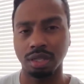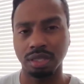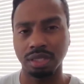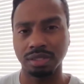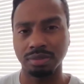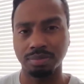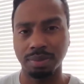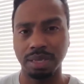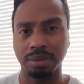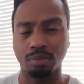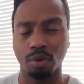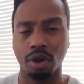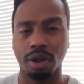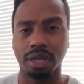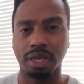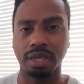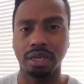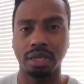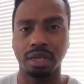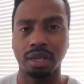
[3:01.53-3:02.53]
this
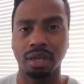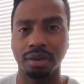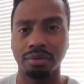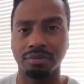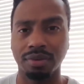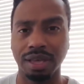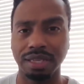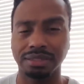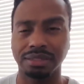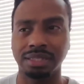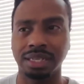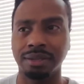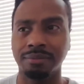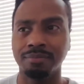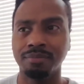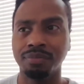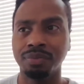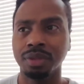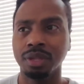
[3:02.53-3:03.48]
mid-market investing.